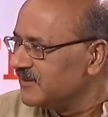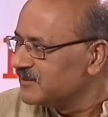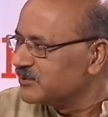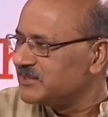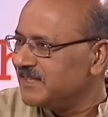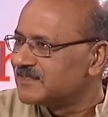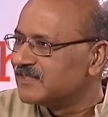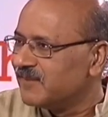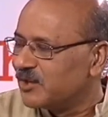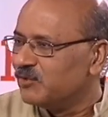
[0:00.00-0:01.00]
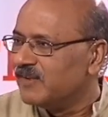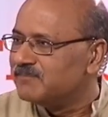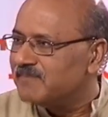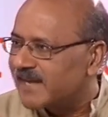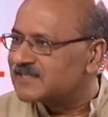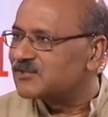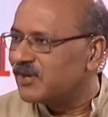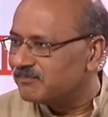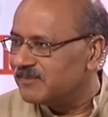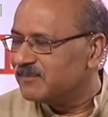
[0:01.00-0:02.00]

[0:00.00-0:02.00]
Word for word: So she's the one who will backstop me